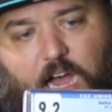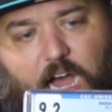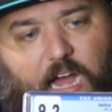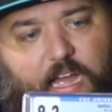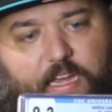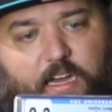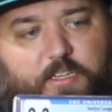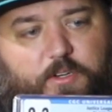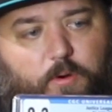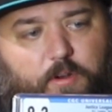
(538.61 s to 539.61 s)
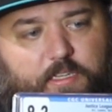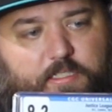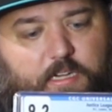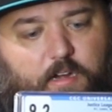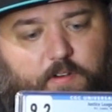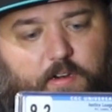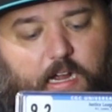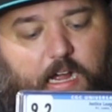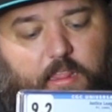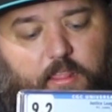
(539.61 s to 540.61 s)
I adore this cover.
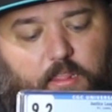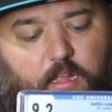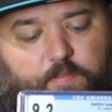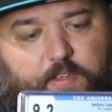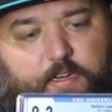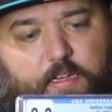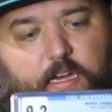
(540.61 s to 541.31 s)
I love it.